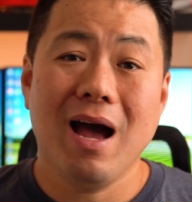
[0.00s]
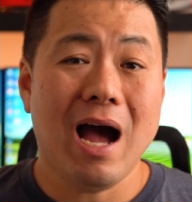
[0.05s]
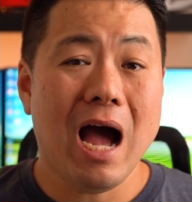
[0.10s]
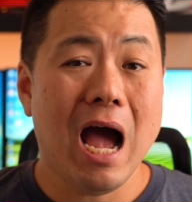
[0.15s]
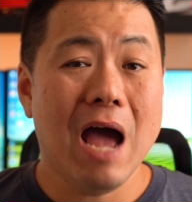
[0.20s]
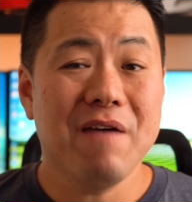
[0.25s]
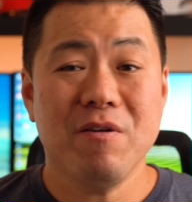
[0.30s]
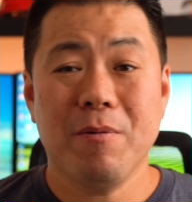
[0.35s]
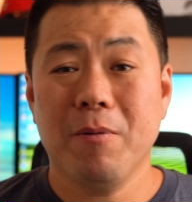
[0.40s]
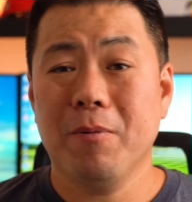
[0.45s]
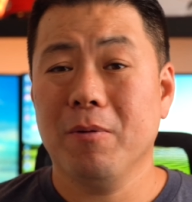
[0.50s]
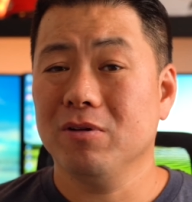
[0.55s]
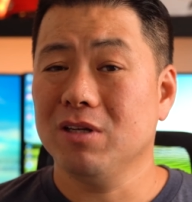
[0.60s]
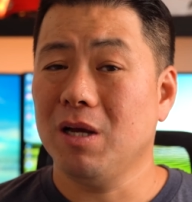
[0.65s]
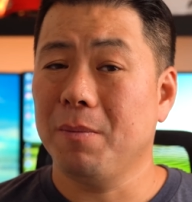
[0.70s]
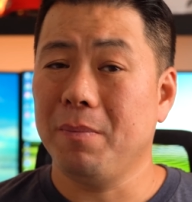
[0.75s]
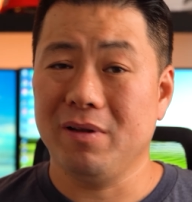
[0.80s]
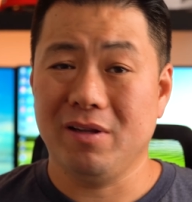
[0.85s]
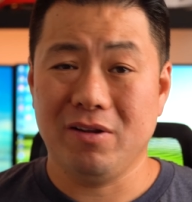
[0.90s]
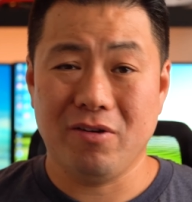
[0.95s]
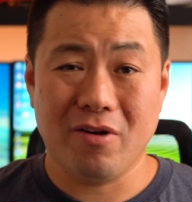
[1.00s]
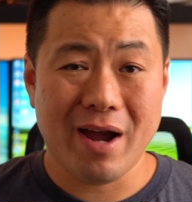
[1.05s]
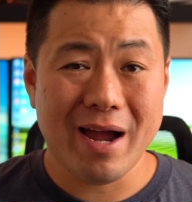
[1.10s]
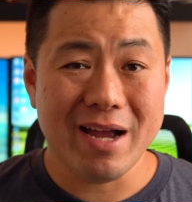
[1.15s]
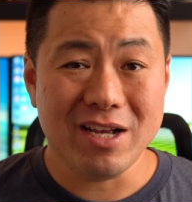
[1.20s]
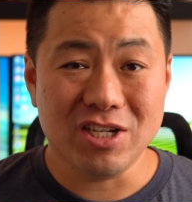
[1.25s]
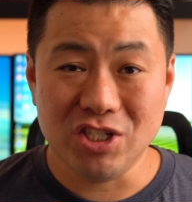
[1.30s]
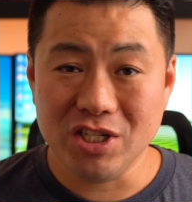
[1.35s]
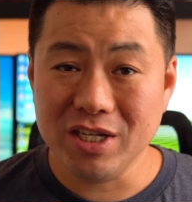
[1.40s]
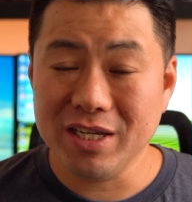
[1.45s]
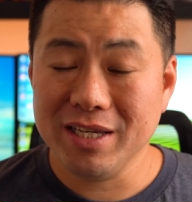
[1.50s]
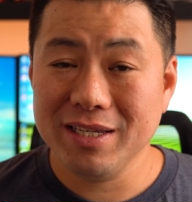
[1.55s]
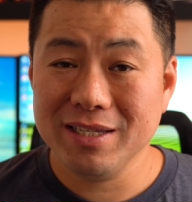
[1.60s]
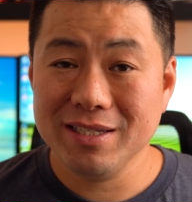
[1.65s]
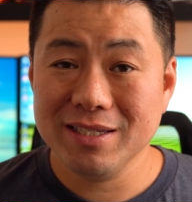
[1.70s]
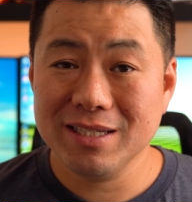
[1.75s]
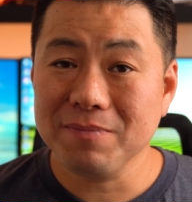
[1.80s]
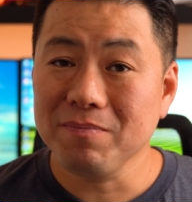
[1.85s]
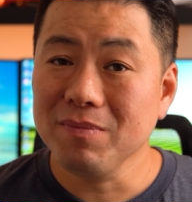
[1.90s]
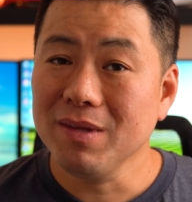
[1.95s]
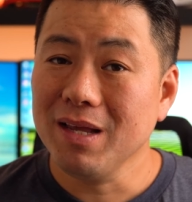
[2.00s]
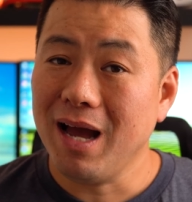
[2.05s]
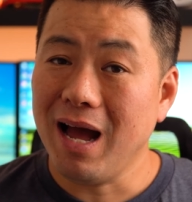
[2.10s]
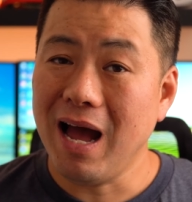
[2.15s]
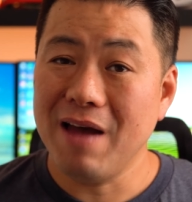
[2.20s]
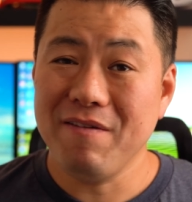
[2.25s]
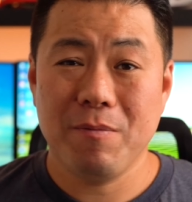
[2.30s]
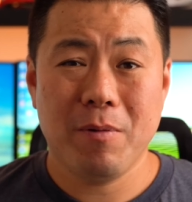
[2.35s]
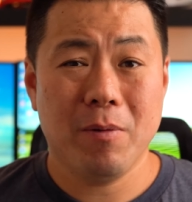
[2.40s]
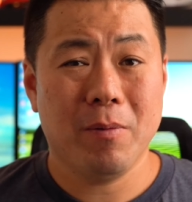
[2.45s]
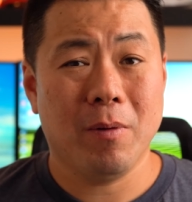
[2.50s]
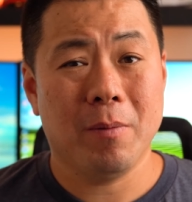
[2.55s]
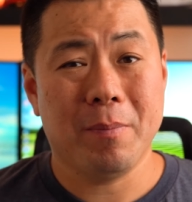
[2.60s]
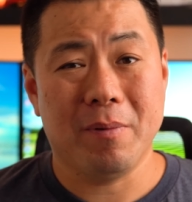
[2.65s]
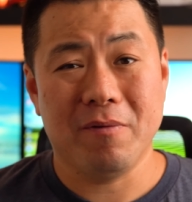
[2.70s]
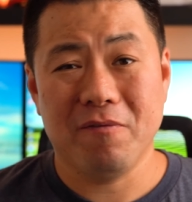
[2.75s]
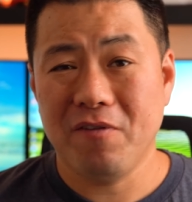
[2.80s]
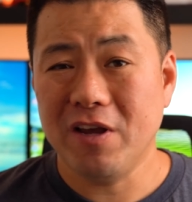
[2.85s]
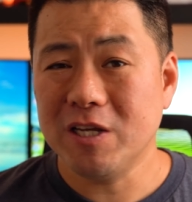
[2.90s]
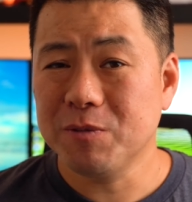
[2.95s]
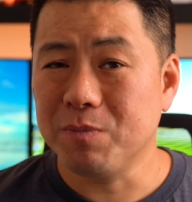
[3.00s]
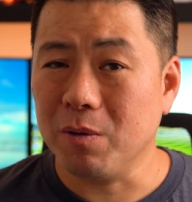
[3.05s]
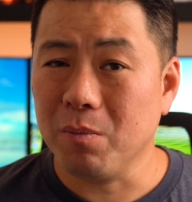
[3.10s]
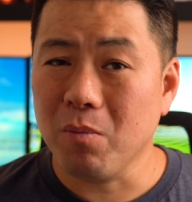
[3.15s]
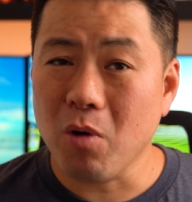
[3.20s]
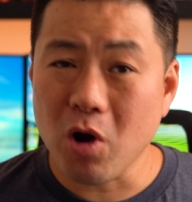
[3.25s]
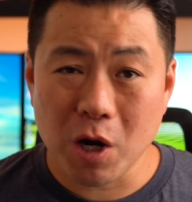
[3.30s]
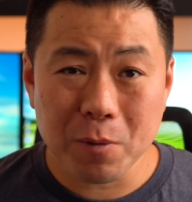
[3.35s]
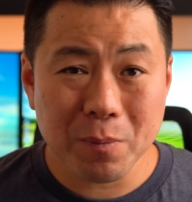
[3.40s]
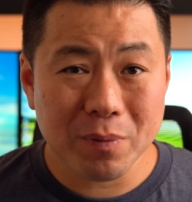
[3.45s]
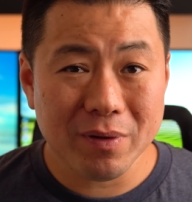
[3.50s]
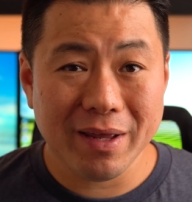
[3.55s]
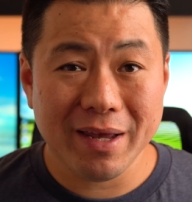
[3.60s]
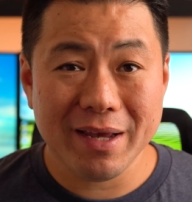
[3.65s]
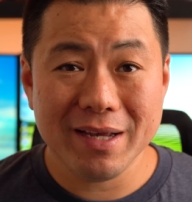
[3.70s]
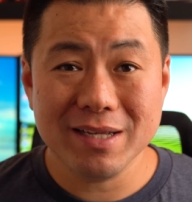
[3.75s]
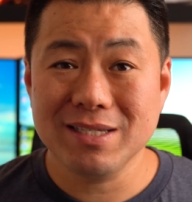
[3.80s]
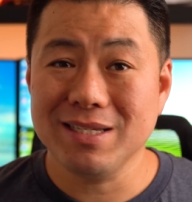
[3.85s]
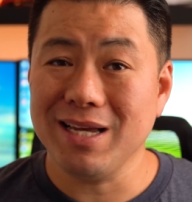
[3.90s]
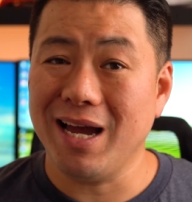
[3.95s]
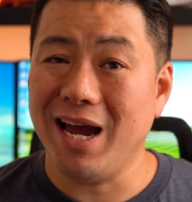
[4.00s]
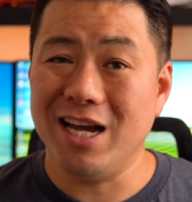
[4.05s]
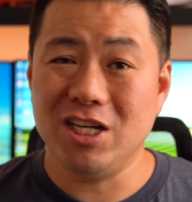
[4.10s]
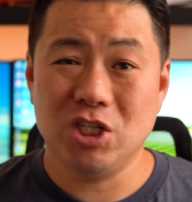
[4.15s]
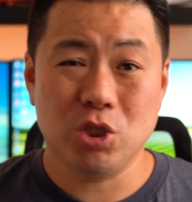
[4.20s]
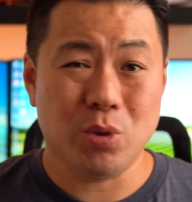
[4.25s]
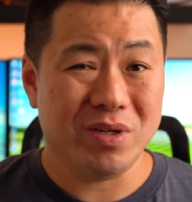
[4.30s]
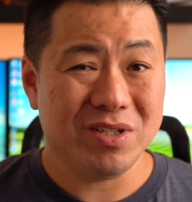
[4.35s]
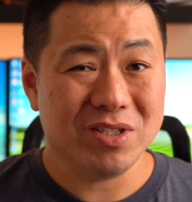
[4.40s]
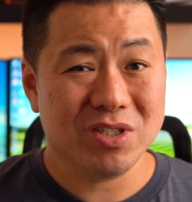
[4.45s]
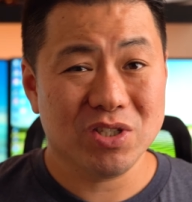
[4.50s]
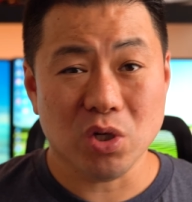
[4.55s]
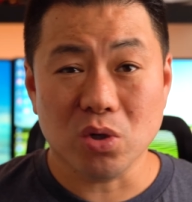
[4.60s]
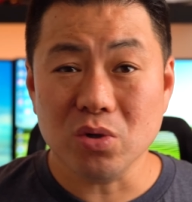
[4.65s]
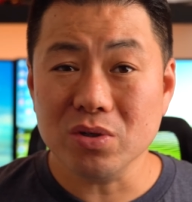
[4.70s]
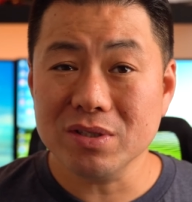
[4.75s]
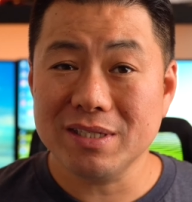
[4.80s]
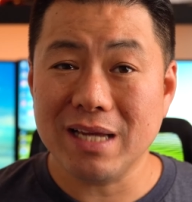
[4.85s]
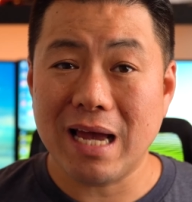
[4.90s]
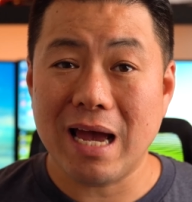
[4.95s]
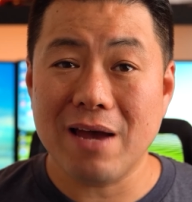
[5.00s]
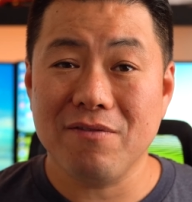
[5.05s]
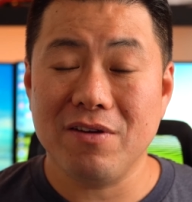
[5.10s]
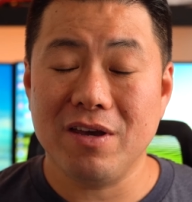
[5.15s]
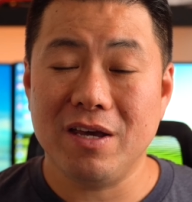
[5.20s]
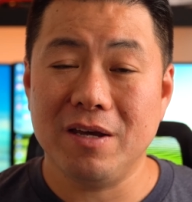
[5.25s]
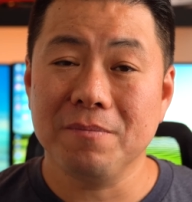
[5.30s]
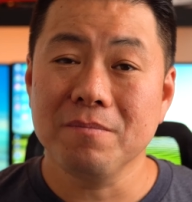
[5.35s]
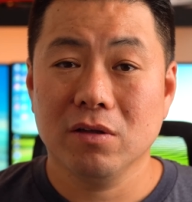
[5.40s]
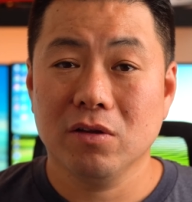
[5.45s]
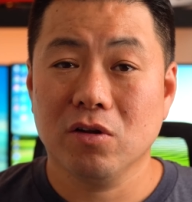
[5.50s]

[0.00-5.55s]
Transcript: I've hit people up on their IGs, I've hit people up on Facebook Marketplace, I joined Soul Savvy.